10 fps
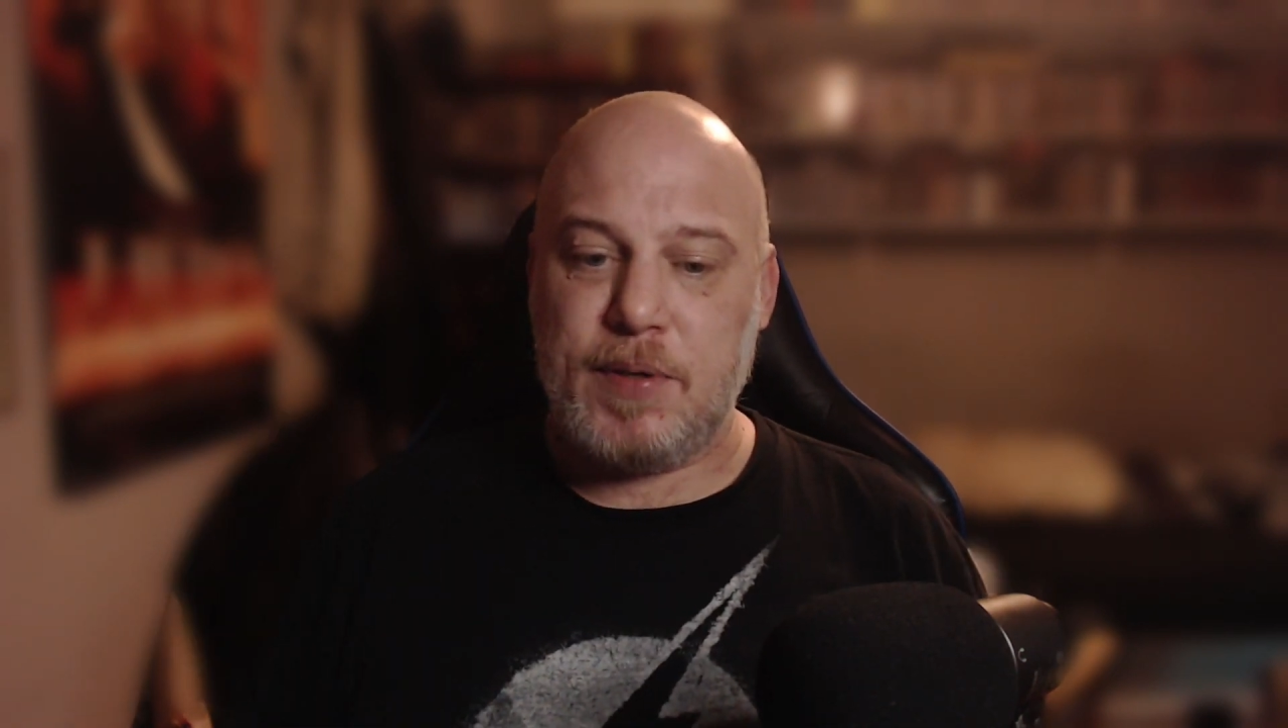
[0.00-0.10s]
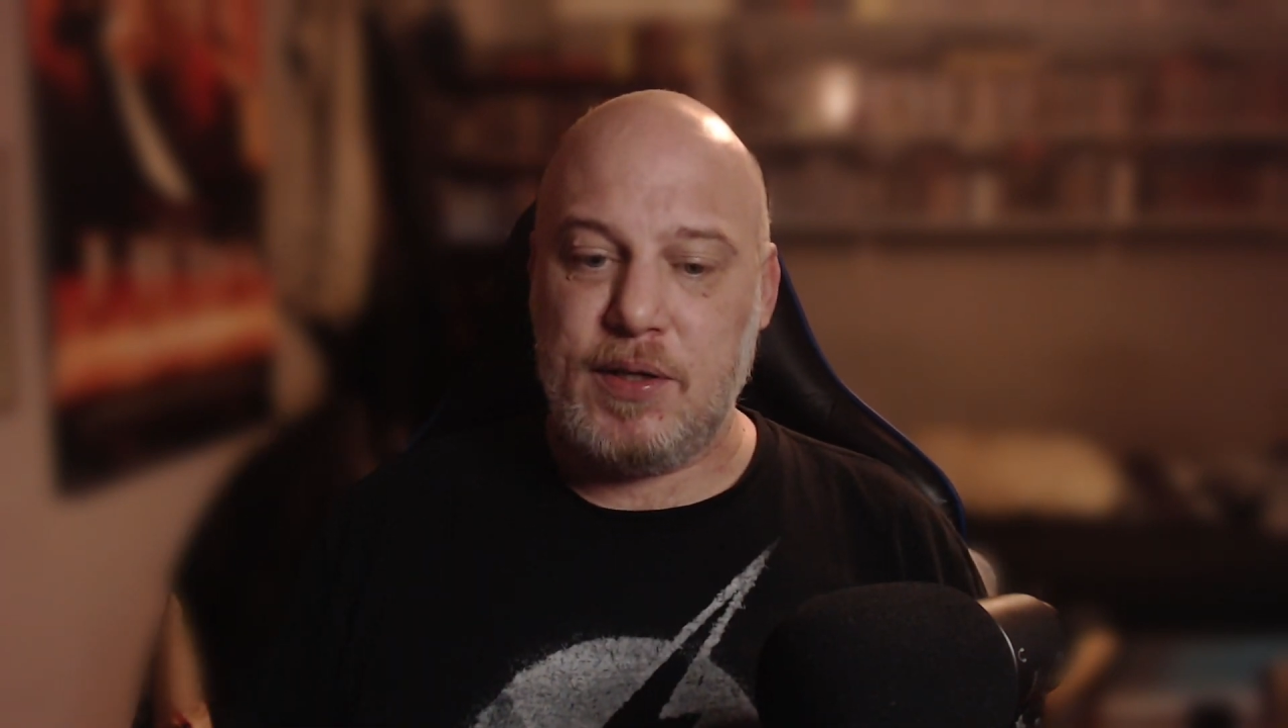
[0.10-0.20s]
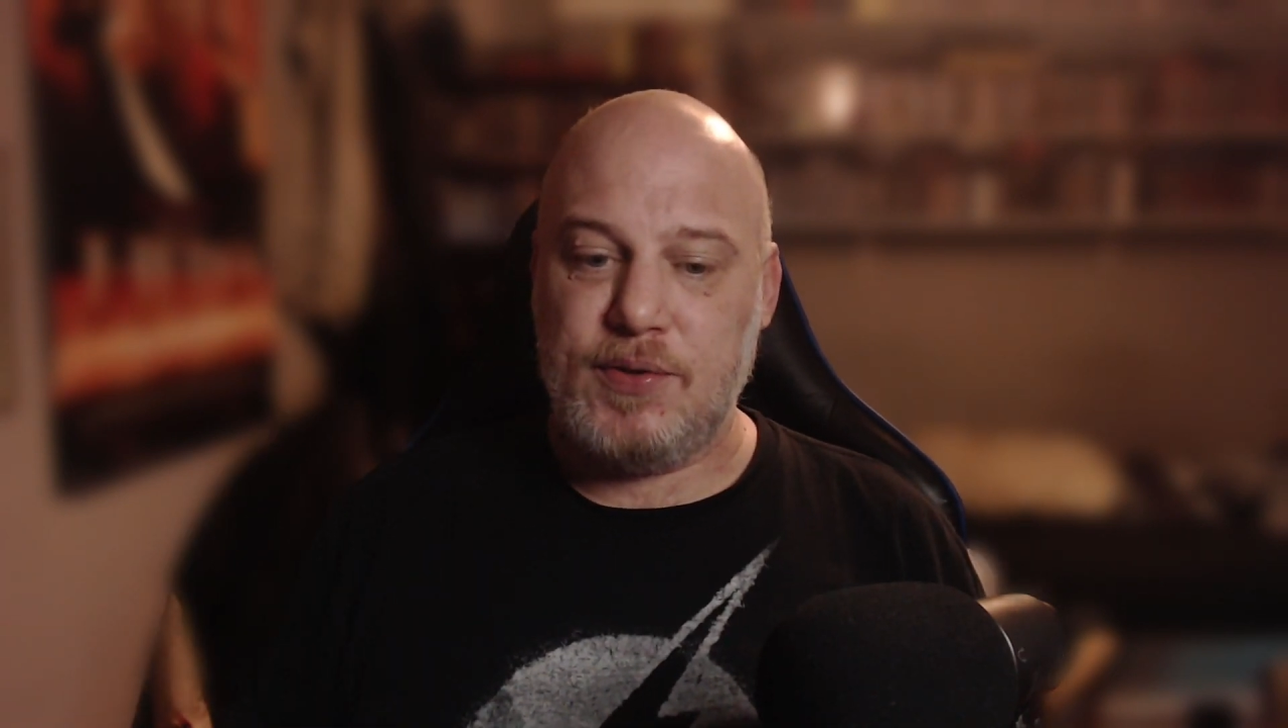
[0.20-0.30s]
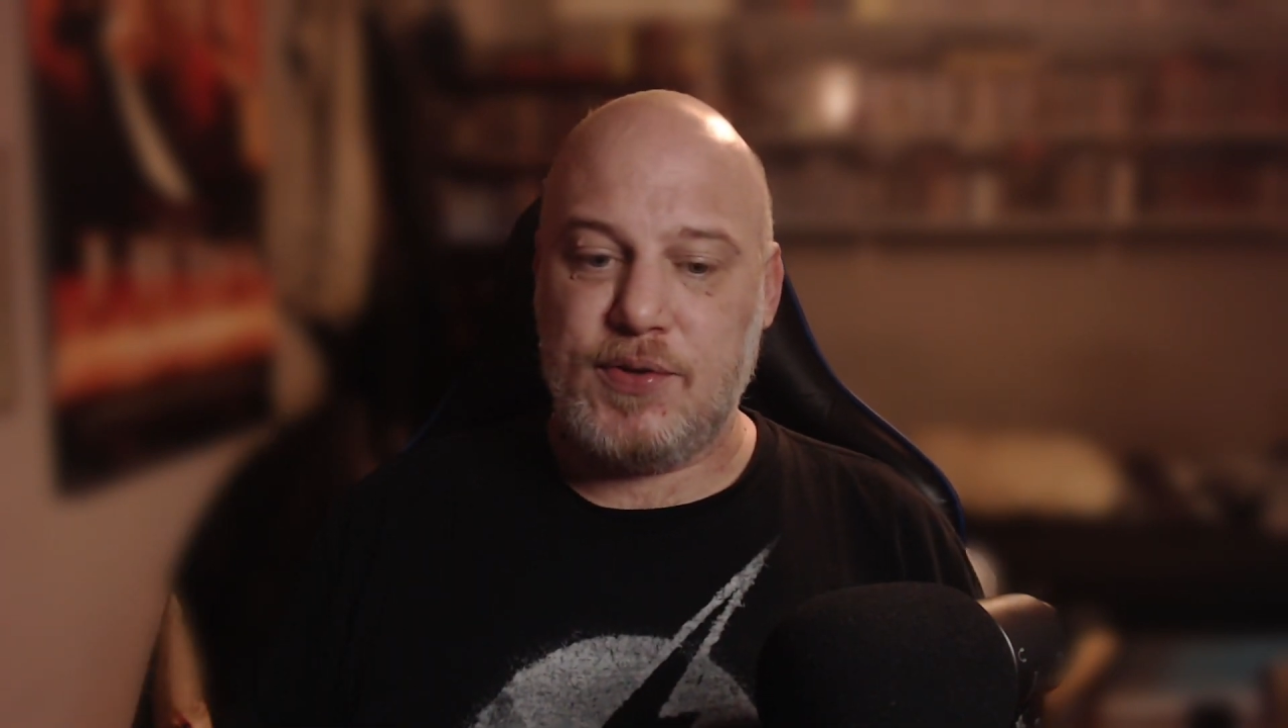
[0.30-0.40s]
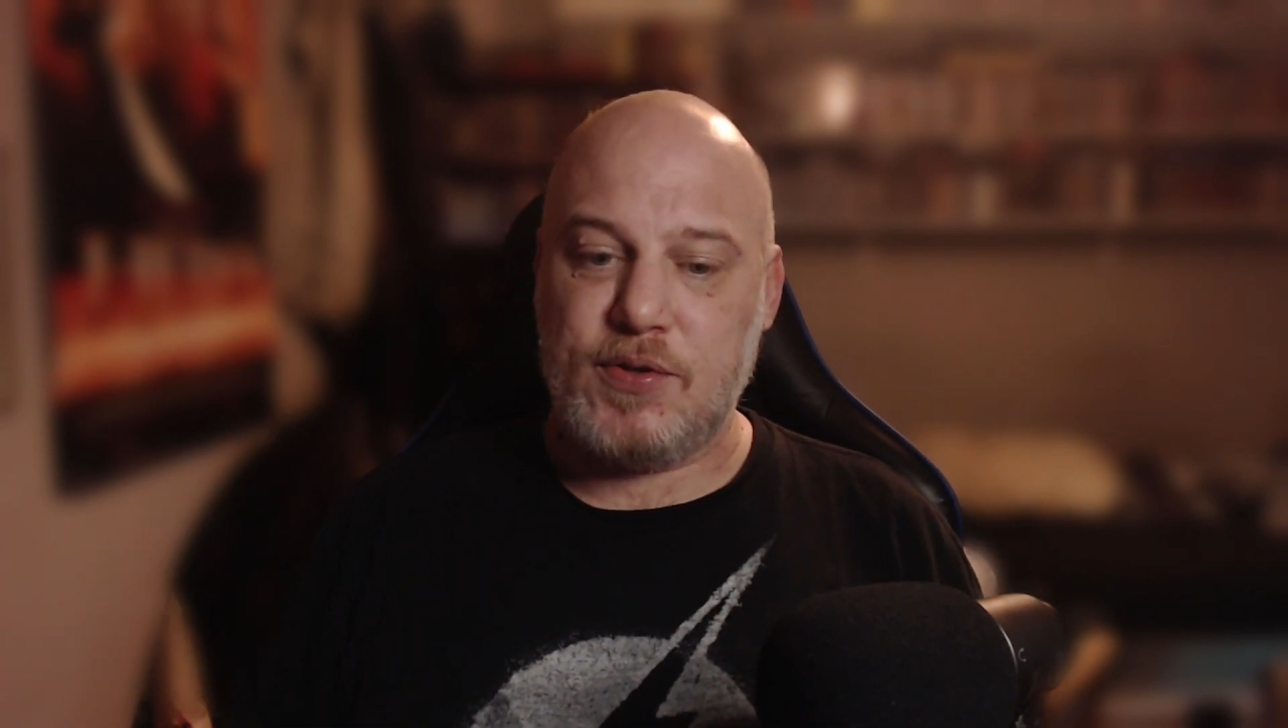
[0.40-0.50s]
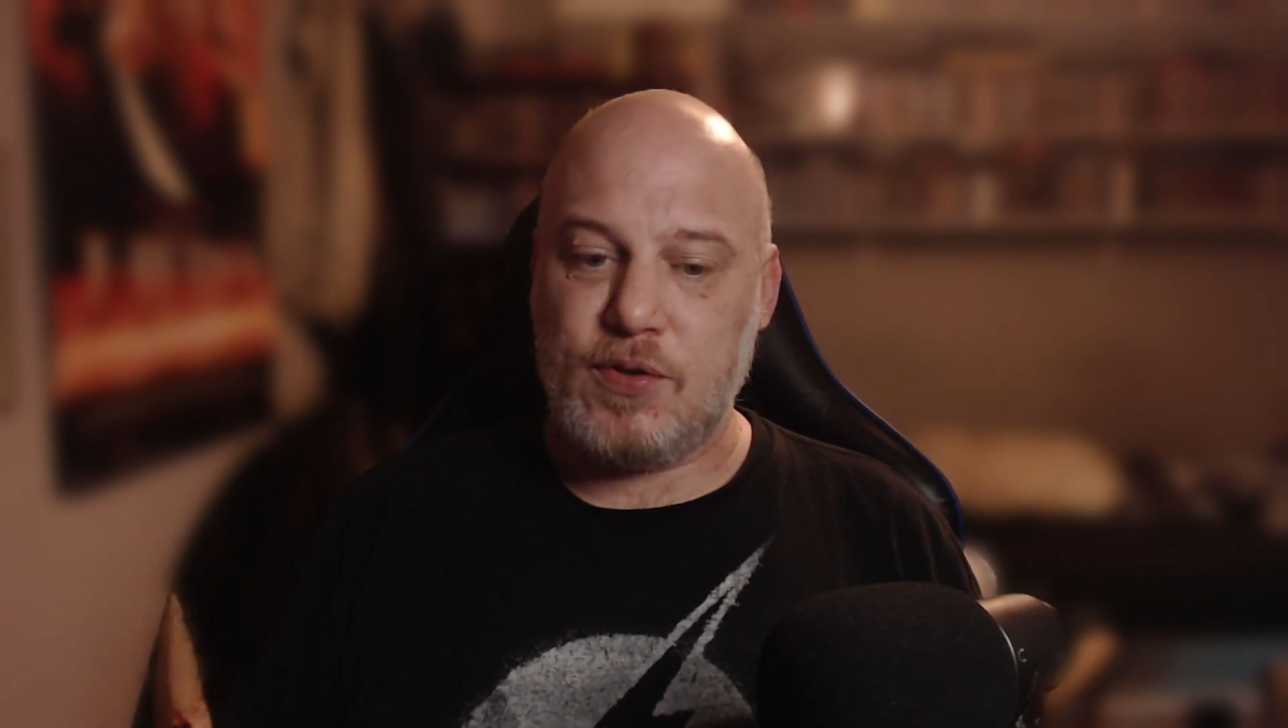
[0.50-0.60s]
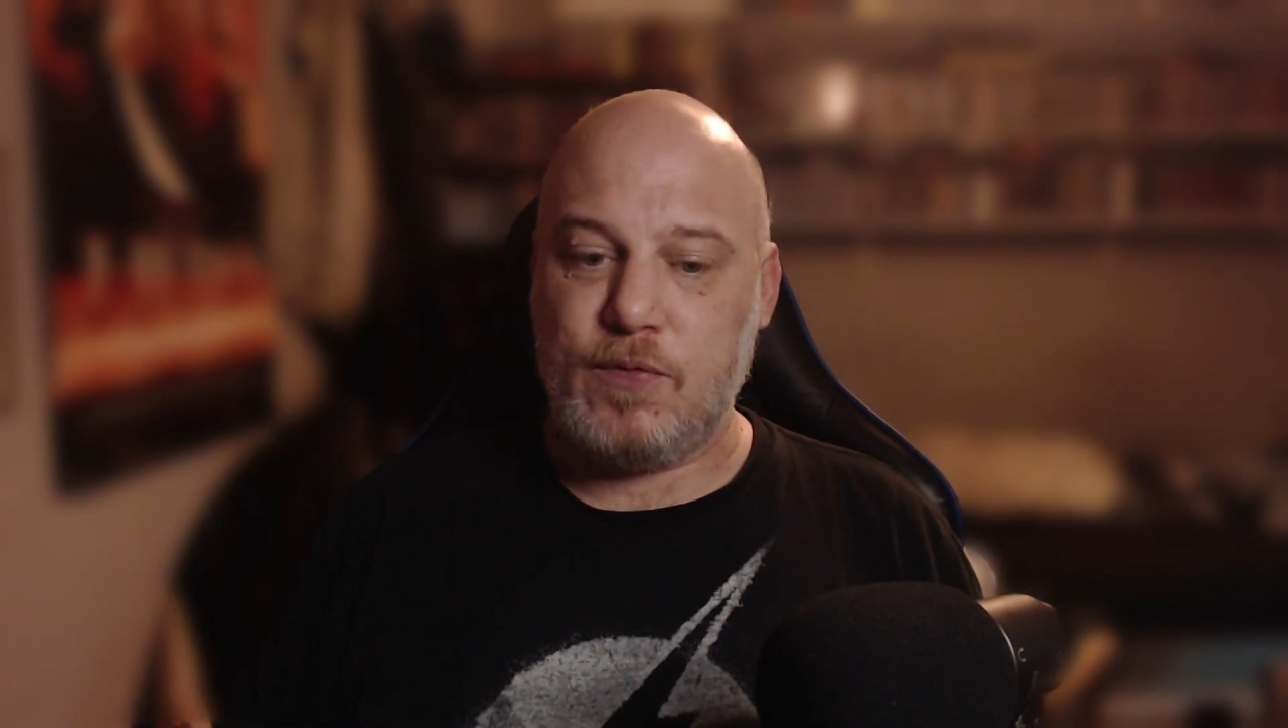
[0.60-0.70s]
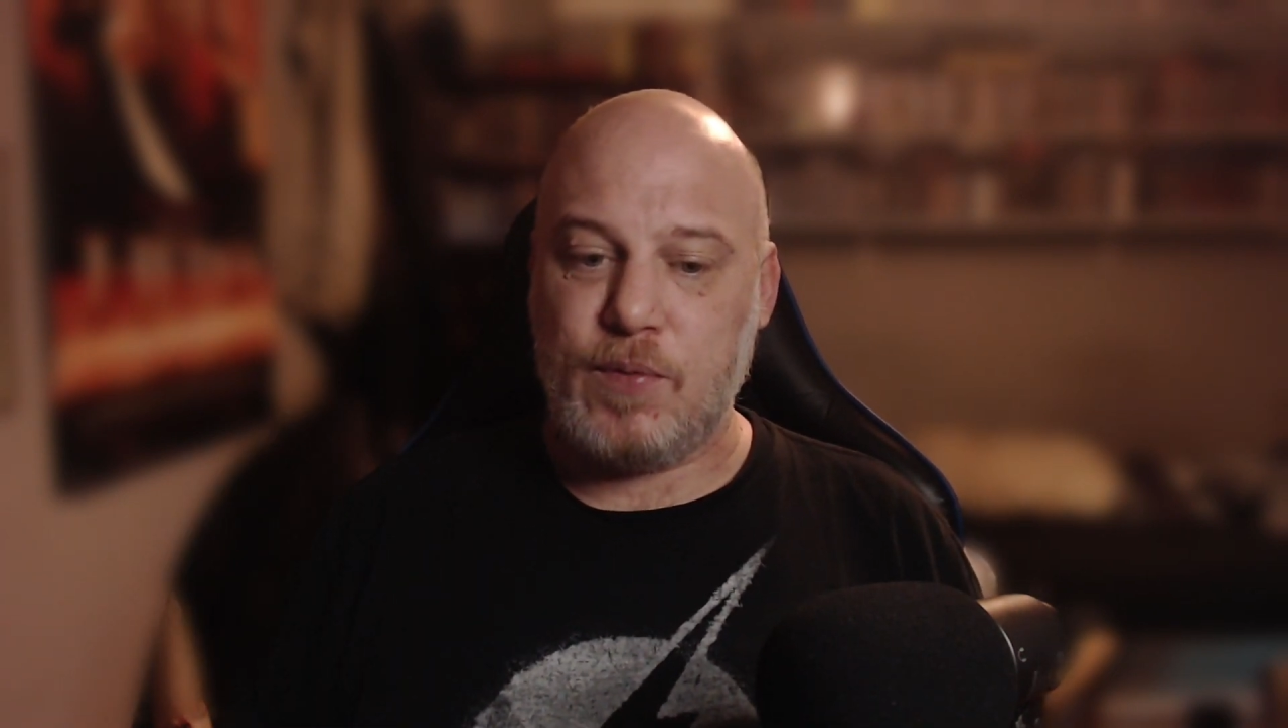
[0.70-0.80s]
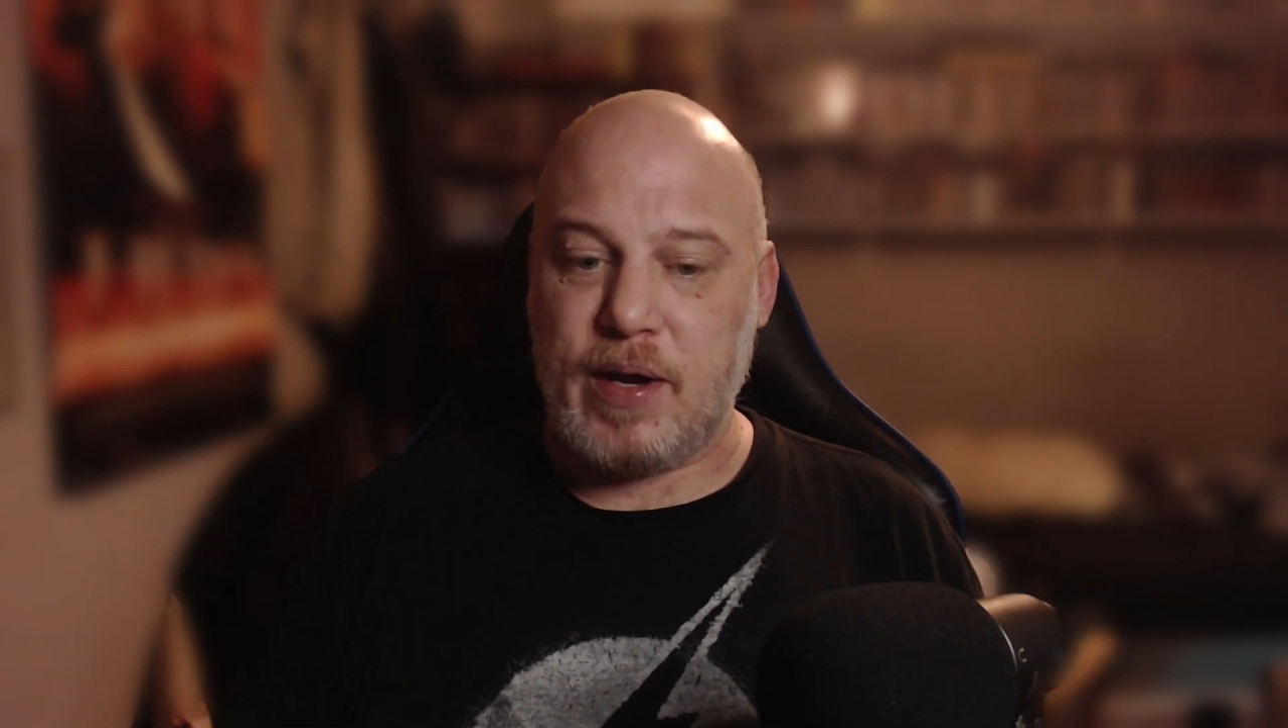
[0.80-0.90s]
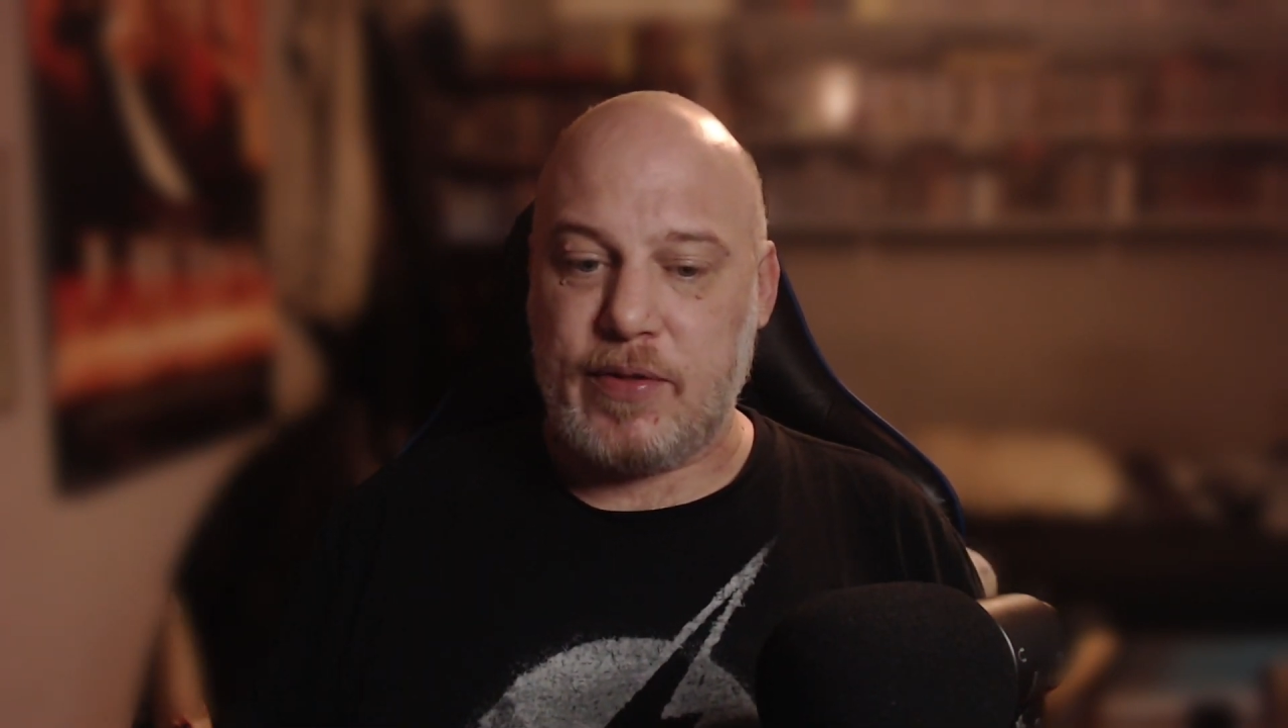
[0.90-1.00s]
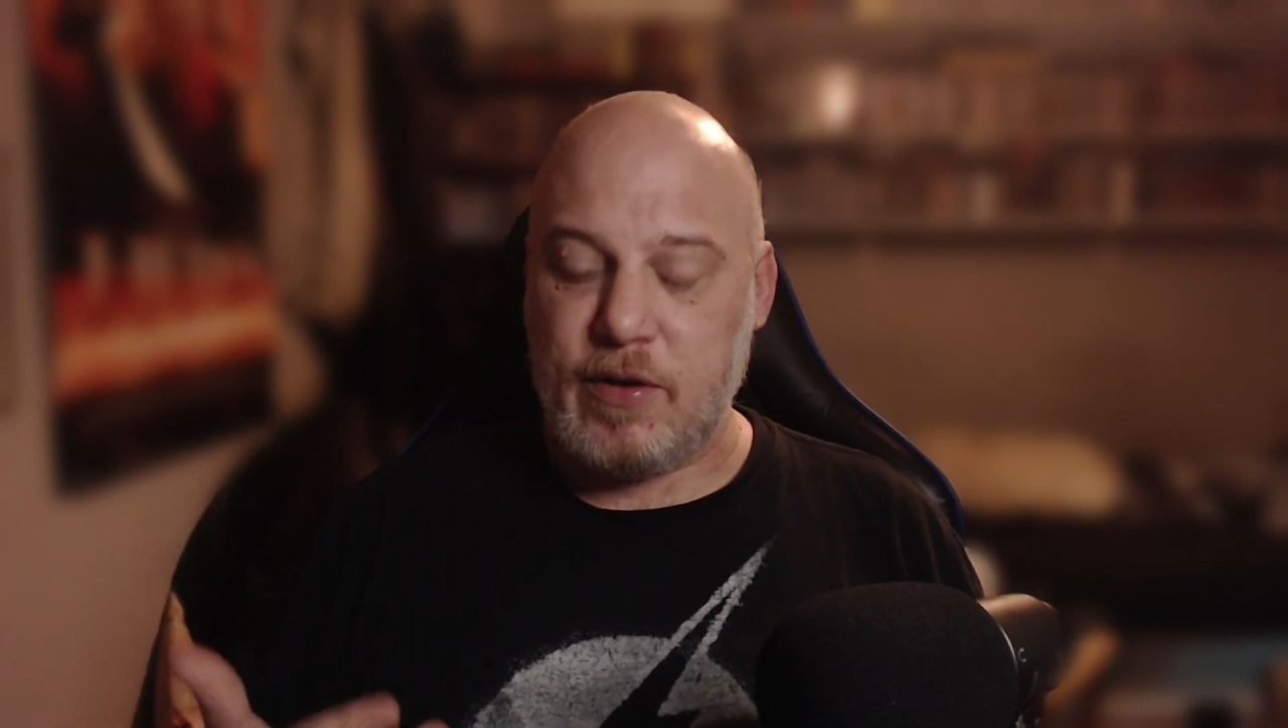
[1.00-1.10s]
piece of software.